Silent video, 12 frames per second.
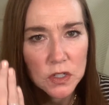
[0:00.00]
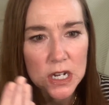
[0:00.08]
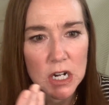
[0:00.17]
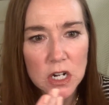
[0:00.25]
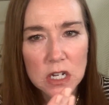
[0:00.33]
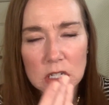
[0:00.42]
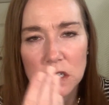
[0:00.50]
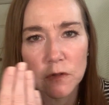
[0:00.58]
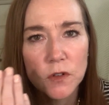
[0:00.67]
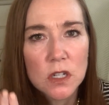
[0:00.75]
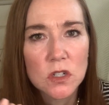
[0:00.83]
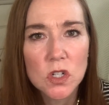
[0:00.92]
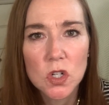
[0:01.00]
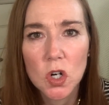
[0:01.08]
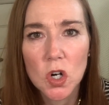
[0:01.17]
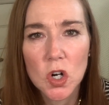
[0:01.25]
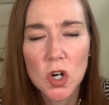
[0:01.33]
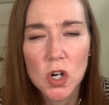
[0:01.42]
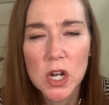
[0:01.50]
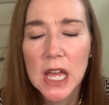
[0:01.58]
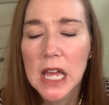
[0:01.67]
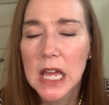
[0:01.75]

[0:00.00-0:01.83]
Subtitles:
areas of concern.